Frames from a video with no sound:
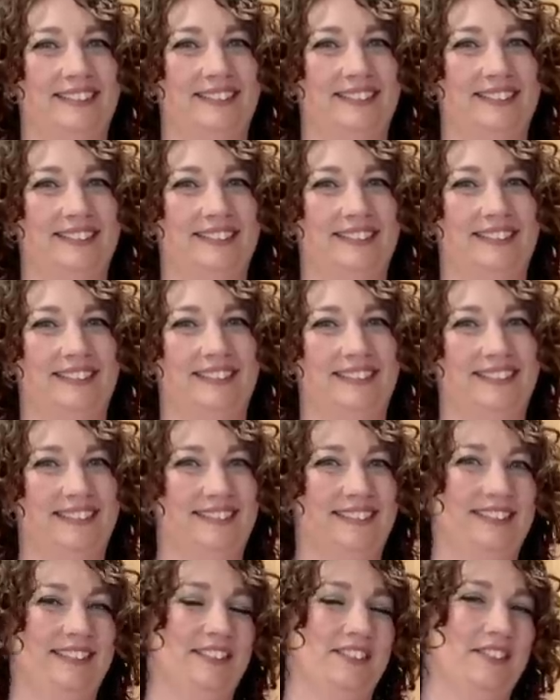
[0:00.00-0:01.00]

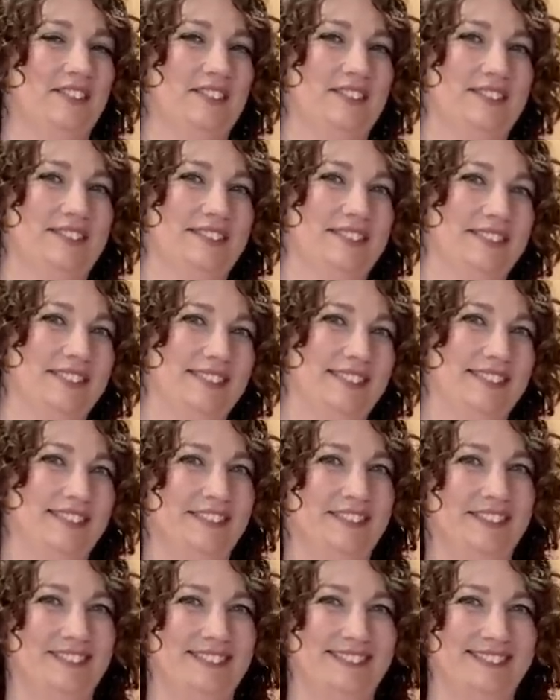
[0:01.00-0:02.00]

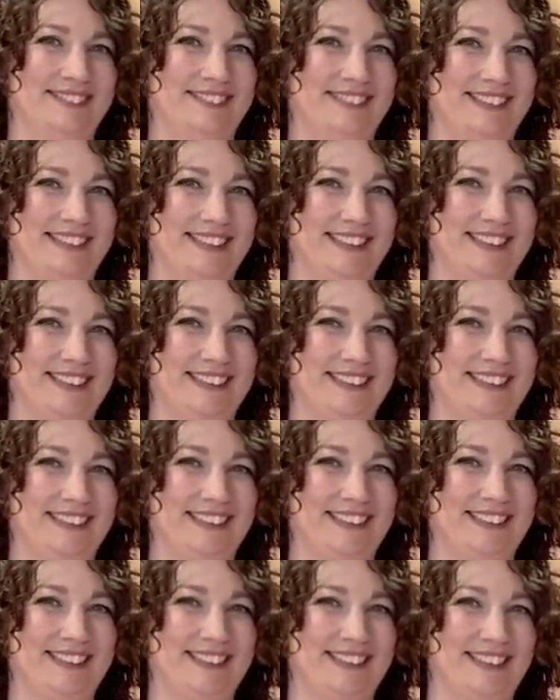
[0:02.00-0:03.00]

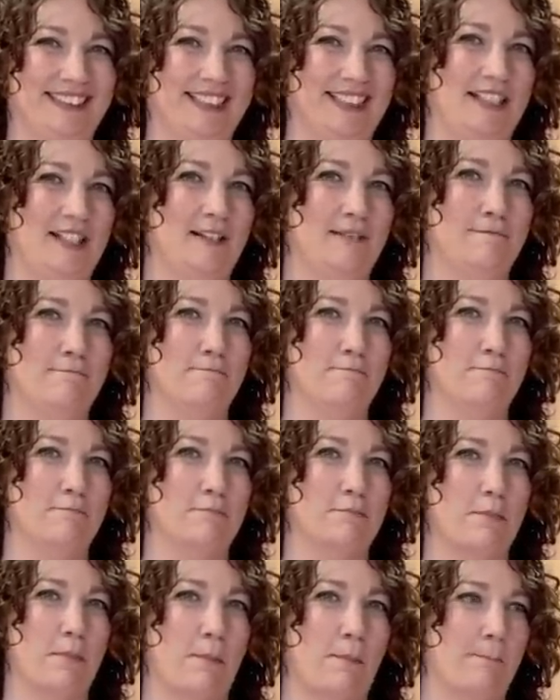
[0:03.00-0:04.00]

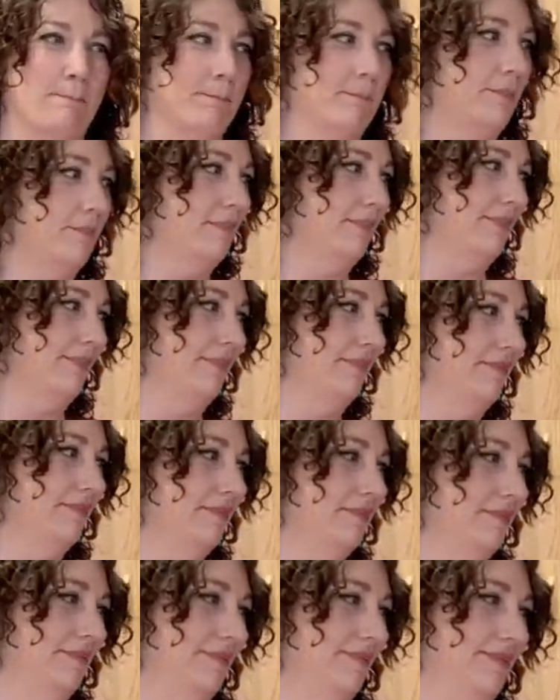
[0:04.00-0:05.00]

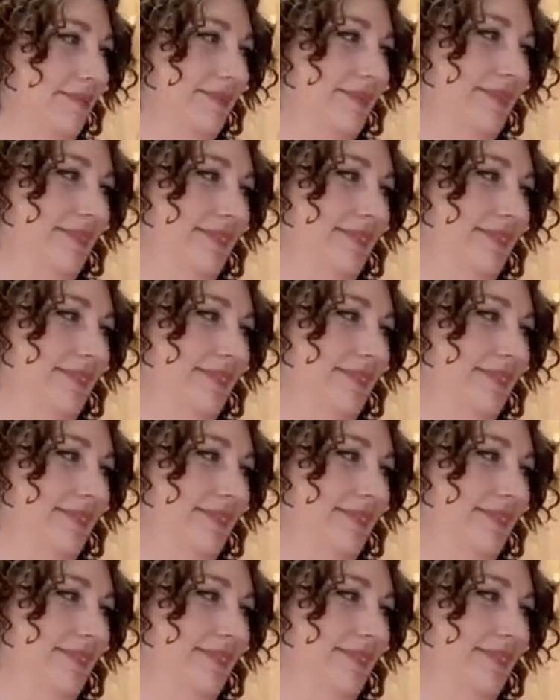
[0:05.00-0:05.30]
(silent)